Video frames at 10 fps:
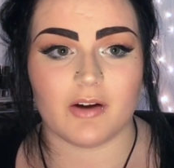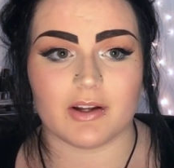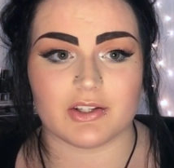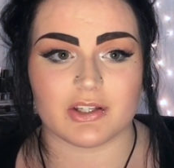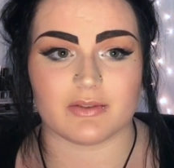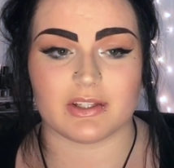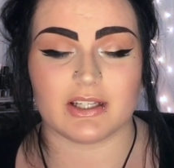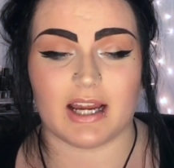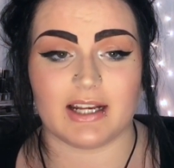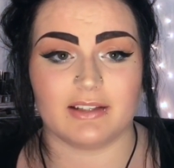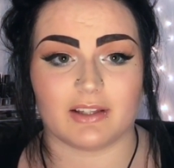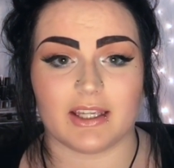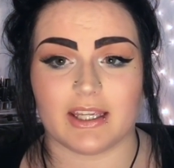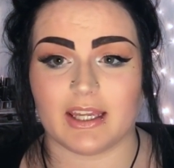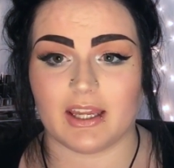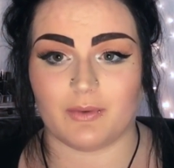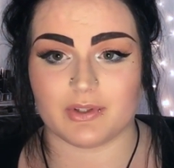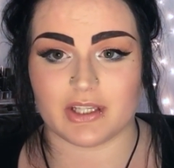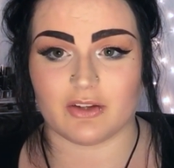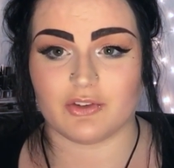know it just didn't I didn't like it it
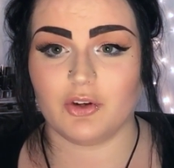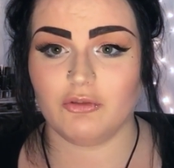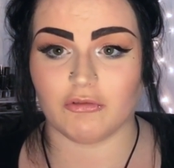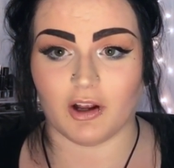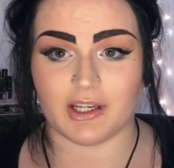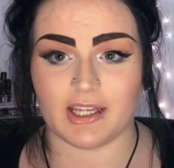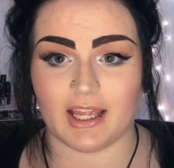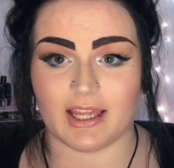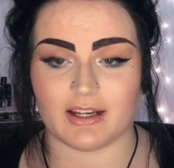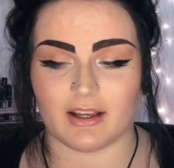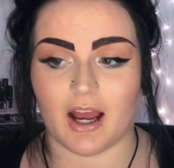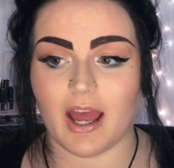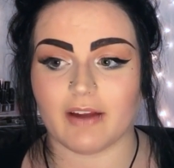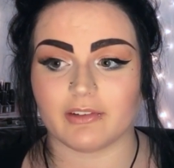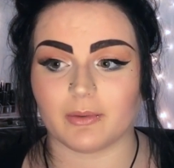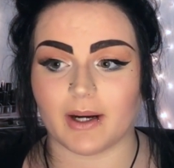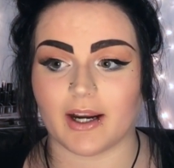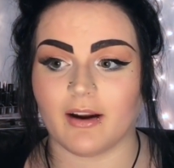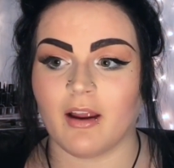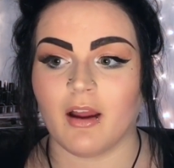was like too runny and it got
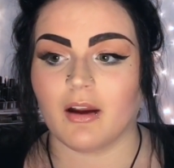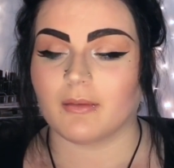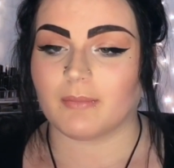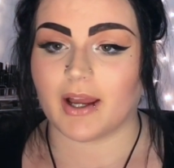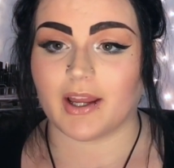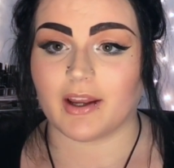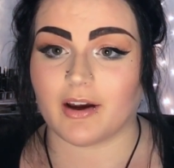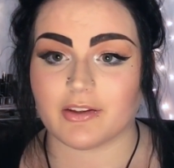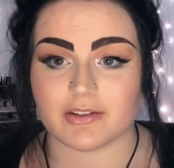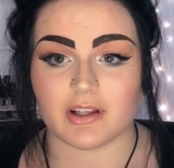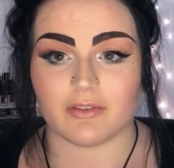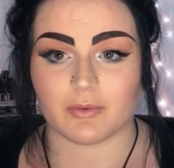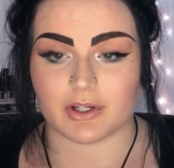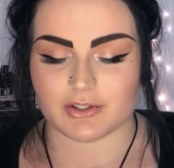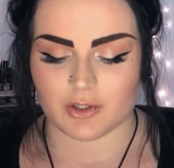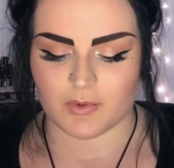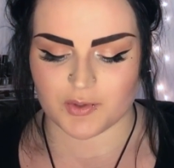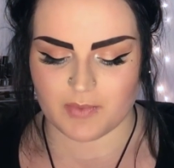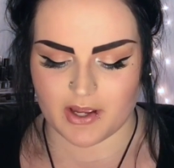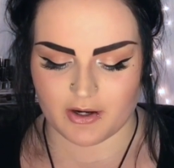everywhere my other stuff works so
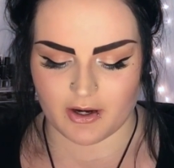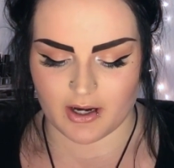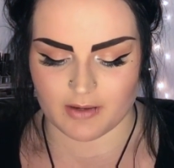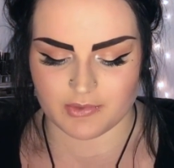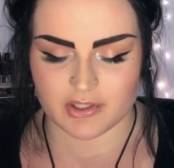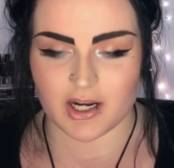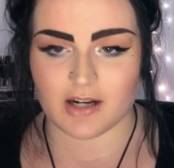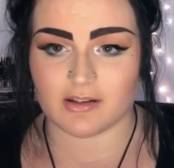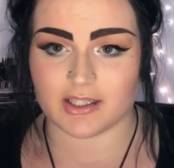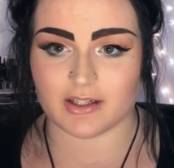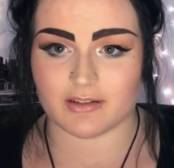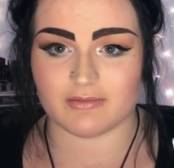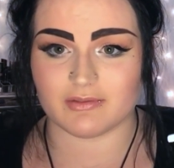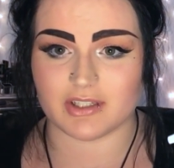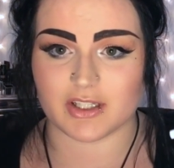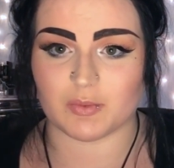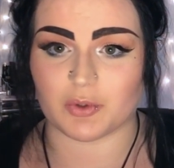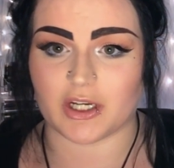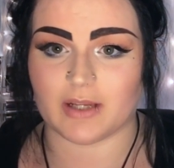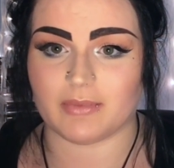much better and I'm just kind of like
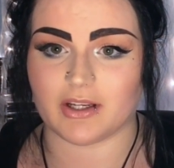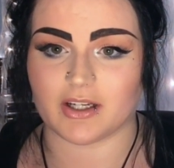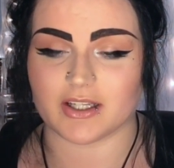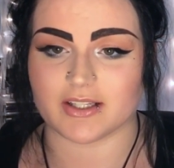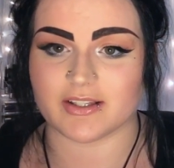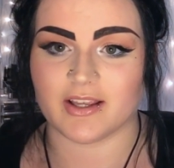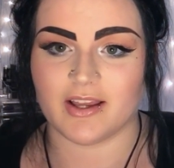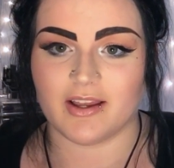disappointed because